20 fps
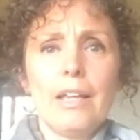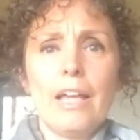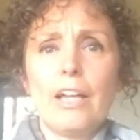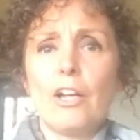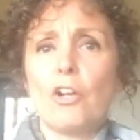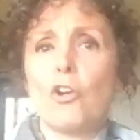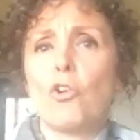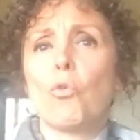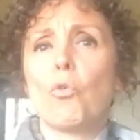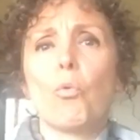like
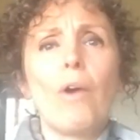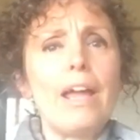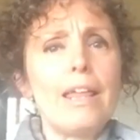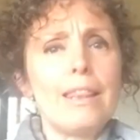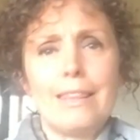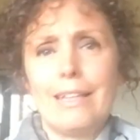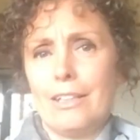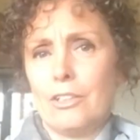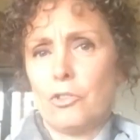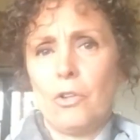great
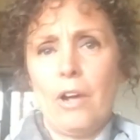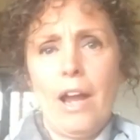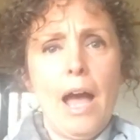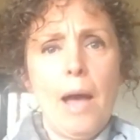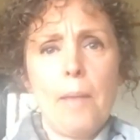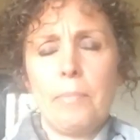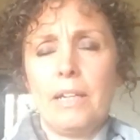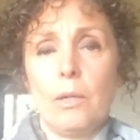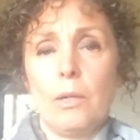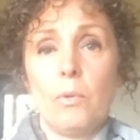things are
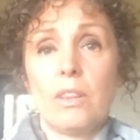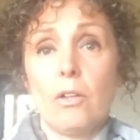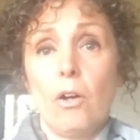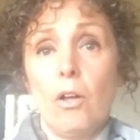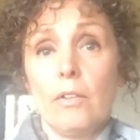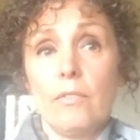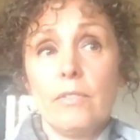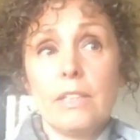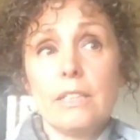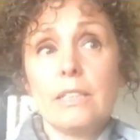happening with
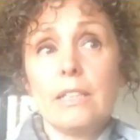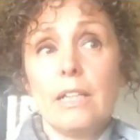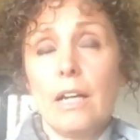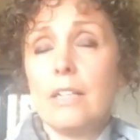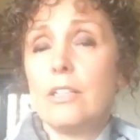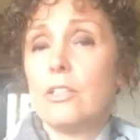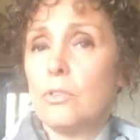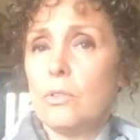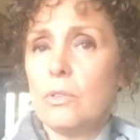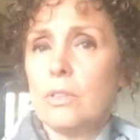all of this. And
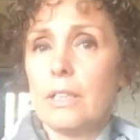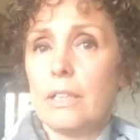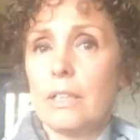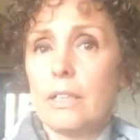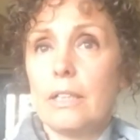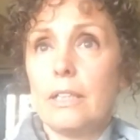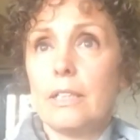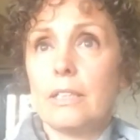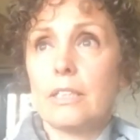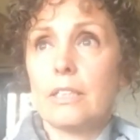I do think
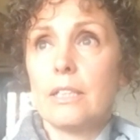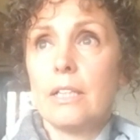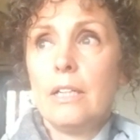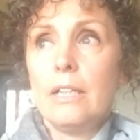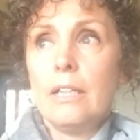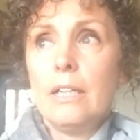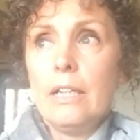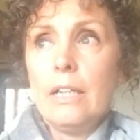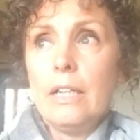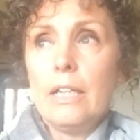it's
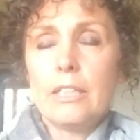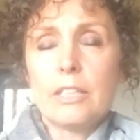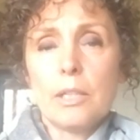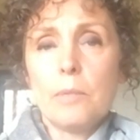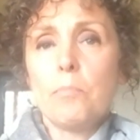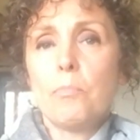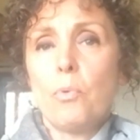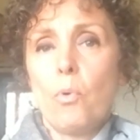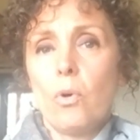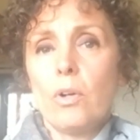
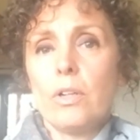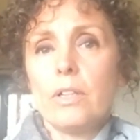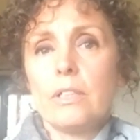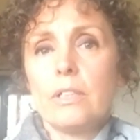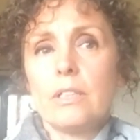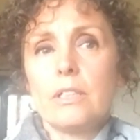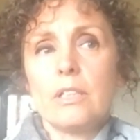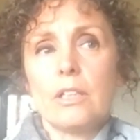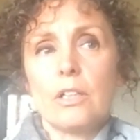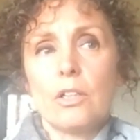
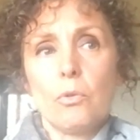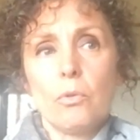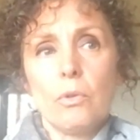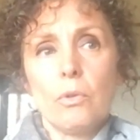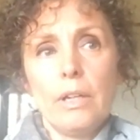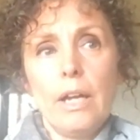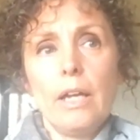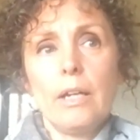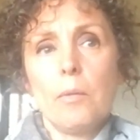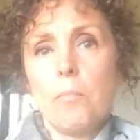important to
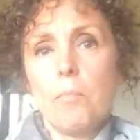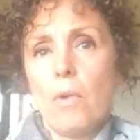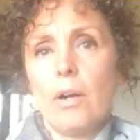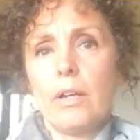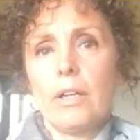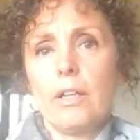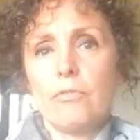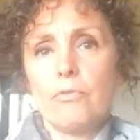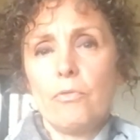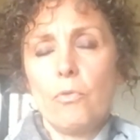create a
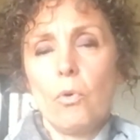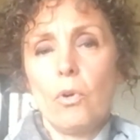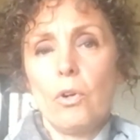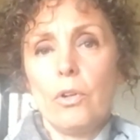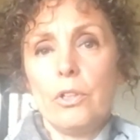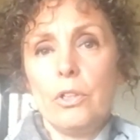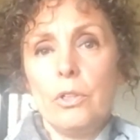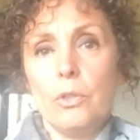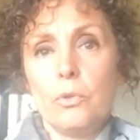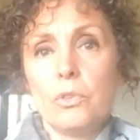market
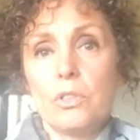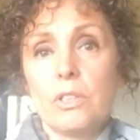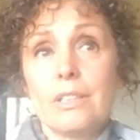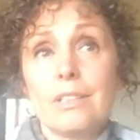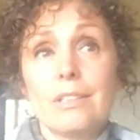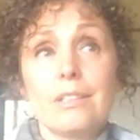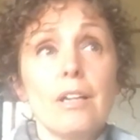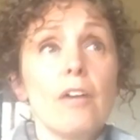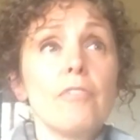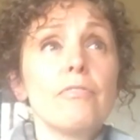for used
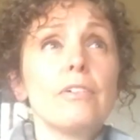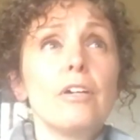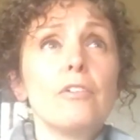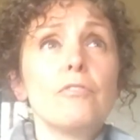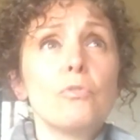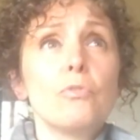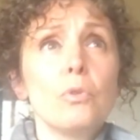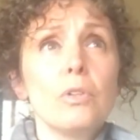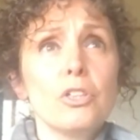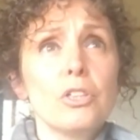stuff. And
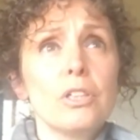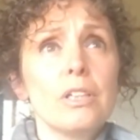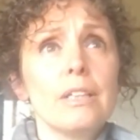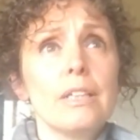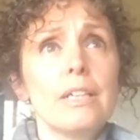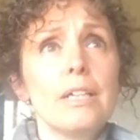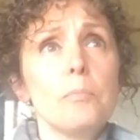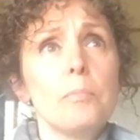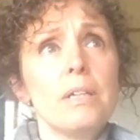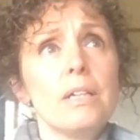
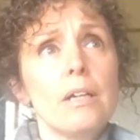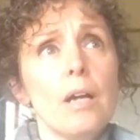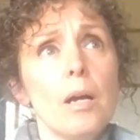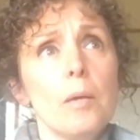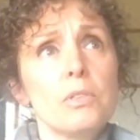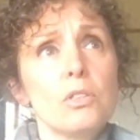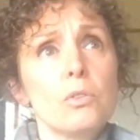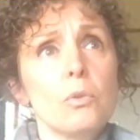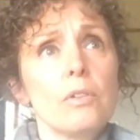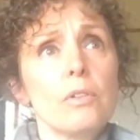unfortunately, it
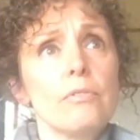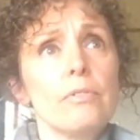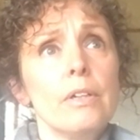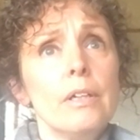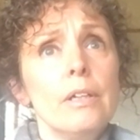becomes sort of